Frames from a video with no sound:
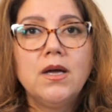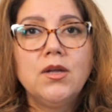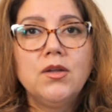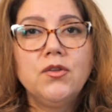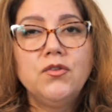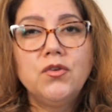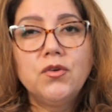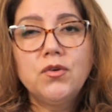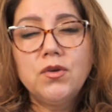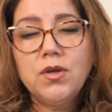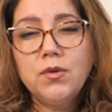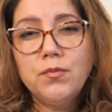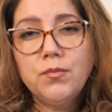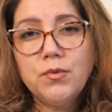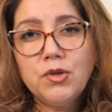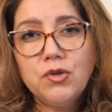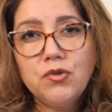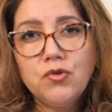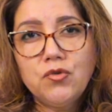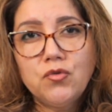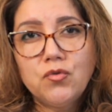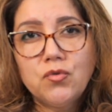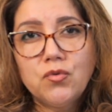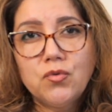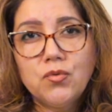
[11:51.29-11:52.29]
Document
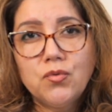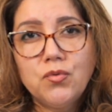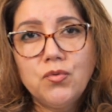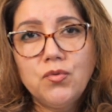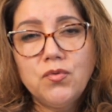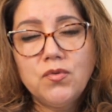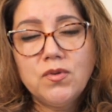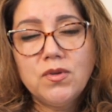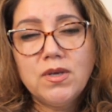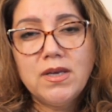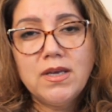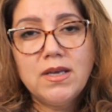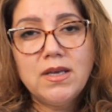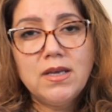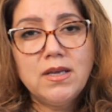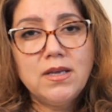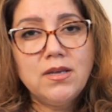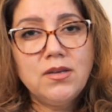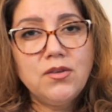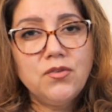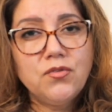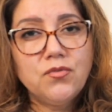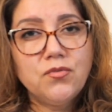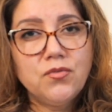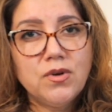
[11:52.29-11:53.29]
roles
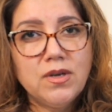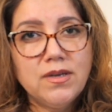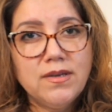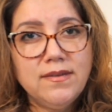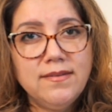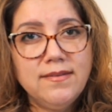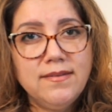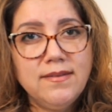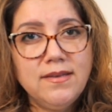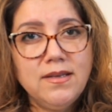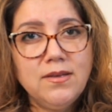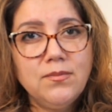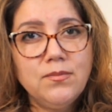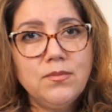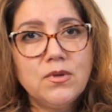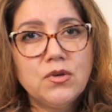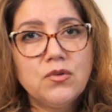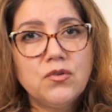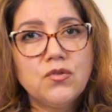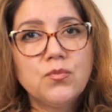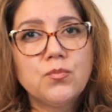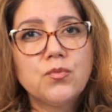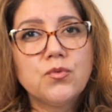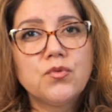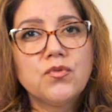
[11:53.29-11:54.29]
and RACI,
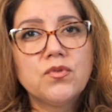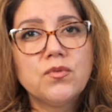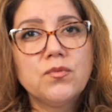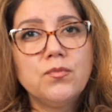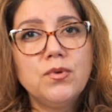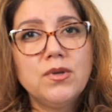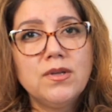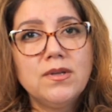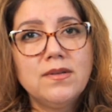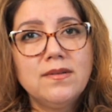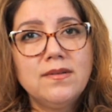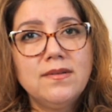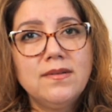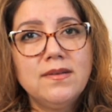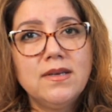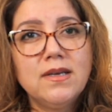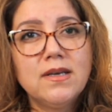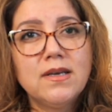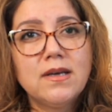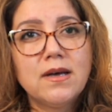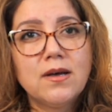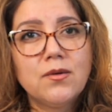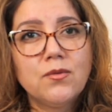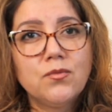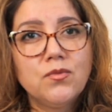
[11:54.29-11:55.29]
responsibility,
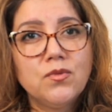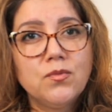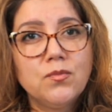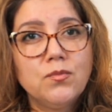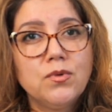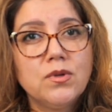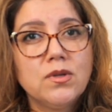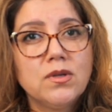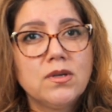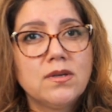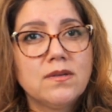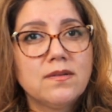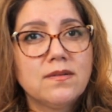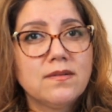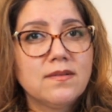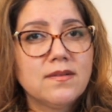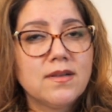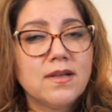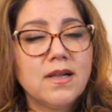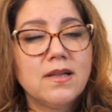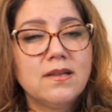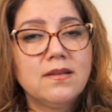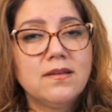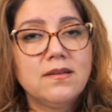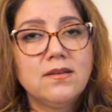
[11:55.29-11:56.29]
accountable,
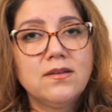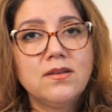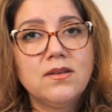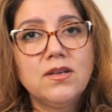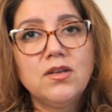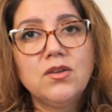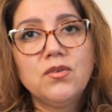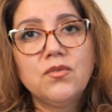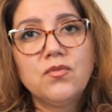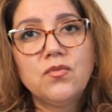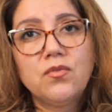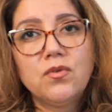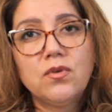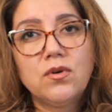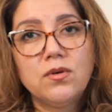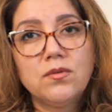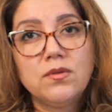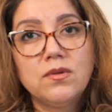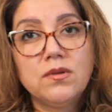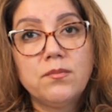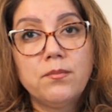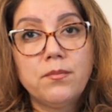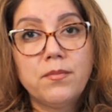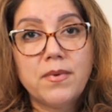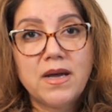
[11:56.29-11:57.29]
consultant,
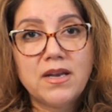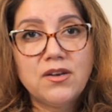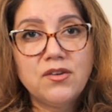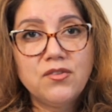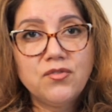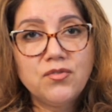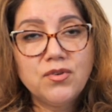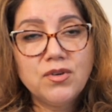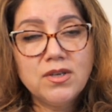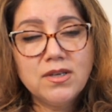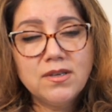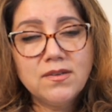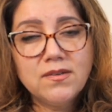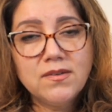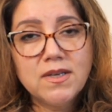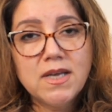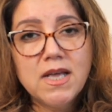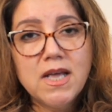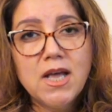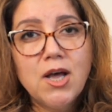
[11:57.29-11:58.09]
informed metrics